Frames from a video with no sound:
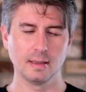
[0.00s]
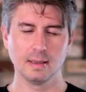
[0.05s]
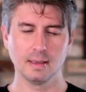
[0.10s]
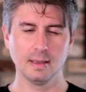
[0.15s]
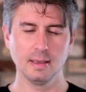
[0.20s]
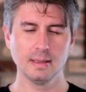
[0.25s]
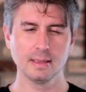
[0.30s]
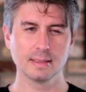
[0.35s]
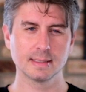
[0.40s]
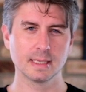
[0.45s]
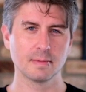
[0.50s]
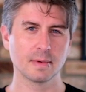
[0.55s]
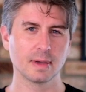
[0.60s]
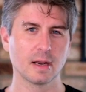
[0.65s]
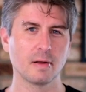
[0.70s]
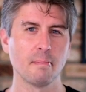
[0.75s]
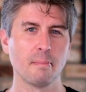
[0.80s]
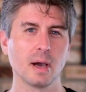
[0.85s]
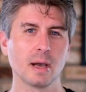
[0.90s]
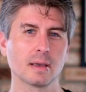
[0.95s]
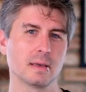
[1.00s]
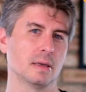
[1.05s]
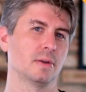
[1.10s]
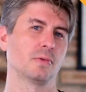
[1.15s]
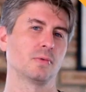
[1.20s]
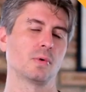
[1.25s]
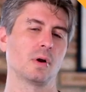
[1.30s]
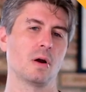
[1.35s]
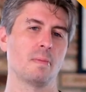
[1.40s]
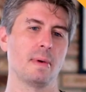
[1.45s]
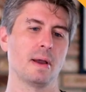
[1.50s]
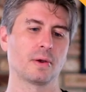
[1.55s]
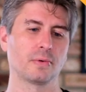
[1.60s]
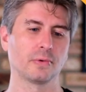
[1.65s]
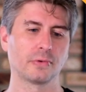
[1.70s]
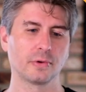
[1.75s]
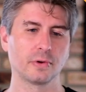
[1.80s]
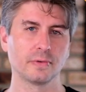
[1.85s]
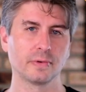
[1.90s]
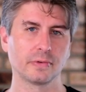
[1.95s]
In this same kind of bucket is where our
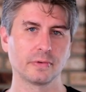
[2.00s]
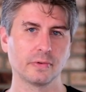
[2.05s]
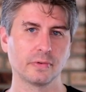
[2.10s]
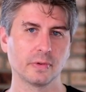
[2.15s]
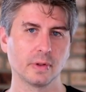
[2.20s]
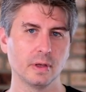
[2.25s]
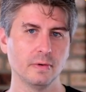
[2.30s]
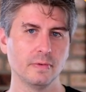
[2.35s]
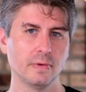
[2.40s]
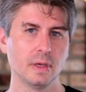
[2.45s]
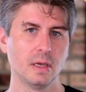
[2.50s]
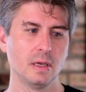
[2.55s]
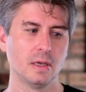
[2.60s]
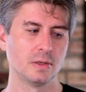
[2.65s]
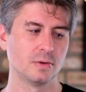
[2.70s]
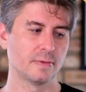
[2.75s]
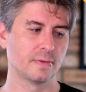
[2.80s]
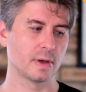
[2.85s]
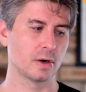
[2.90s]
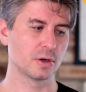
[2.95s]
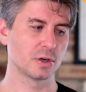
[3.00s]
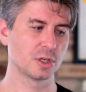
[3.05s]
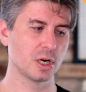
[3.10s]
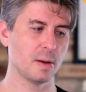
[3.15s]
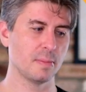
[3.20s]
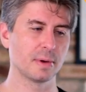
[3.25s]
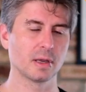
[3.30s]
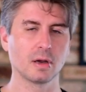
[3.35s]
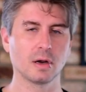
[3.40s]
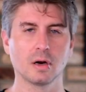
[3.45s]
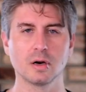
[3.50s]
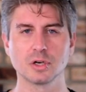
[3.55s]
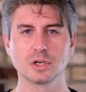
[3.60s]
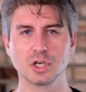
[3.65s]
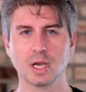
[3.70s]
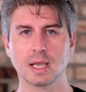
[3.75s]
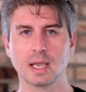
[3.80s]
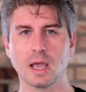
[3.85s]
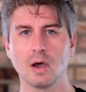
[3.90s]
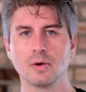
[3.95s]
microservices live. So we've got our shopping cart,
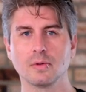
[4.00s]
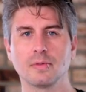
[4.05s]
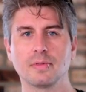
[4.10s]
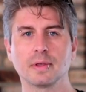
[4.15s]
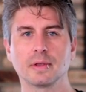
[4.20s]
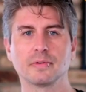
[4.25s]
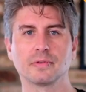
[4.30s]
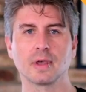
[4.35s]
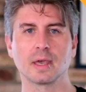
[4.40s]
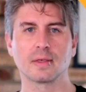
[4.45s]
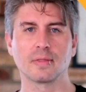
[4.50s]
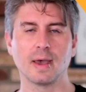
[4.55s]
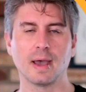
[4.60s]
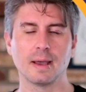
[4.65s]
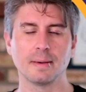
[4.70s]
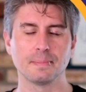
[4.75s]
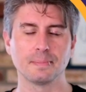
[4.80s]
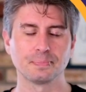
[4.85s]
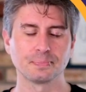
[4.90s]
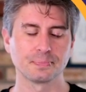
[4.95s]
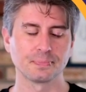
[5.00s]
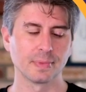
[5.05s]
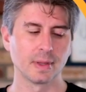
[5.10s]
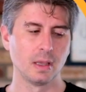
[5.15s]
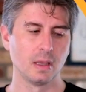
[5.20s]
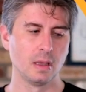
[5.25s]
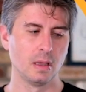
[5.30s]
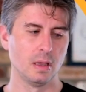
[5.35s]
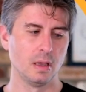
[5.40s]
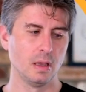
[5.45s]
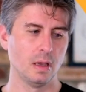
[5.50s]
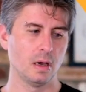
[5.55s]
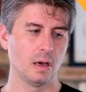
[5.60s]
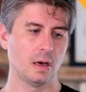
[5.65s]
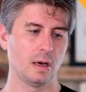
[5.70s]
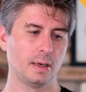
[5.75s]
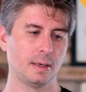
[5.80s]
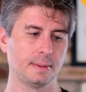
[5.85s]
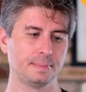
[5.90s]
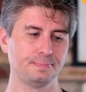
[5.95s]
checkout, things like that.
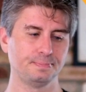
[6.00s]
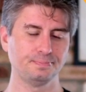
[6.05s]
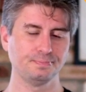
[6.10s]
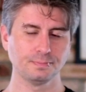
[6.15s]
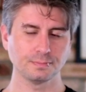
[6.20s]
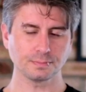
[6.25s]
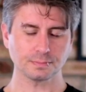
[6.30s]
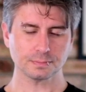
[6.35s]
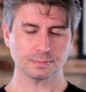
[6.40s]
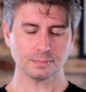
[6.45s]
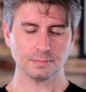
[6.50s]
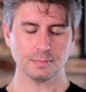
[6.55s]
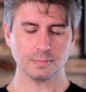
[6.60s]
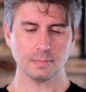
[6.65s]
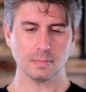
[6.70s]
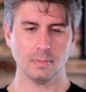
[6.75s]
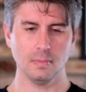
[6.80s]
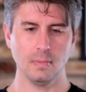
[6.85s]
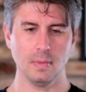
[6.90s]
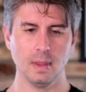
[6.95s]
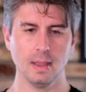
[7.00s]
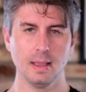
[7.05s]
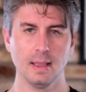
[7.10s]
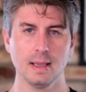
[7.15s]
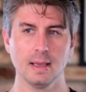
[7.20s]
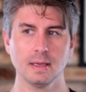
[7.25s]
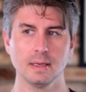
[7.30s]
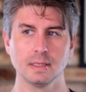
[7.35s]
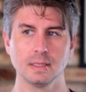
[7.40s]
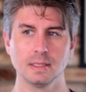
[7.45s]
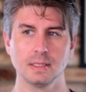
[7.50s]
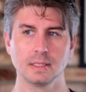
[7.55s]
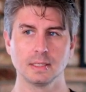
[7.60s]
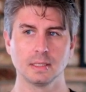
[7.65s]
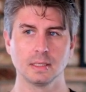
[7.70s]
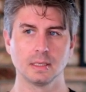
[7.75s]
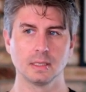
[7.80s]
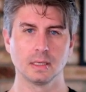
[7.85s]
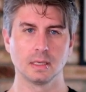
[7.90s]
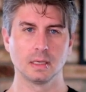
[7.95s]
Um, and
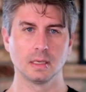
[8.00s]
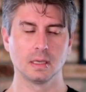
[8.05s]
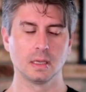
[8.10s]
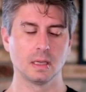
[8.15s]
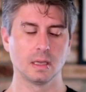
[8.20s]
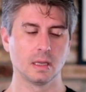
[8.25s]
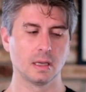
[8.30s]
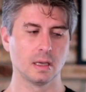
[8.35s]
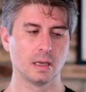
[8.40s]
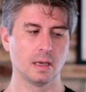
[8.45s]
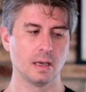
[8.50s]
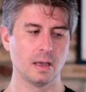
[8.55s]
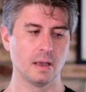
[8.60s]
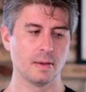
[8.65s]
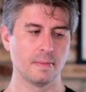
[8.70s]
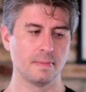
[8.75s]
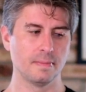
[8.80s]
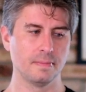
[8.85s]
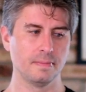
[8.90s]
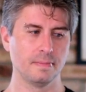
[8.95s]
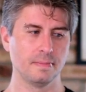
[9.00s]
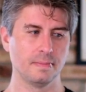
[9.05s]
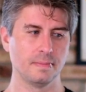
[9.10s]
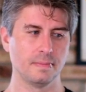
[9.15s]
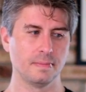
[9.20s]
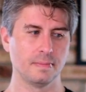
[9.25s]
um,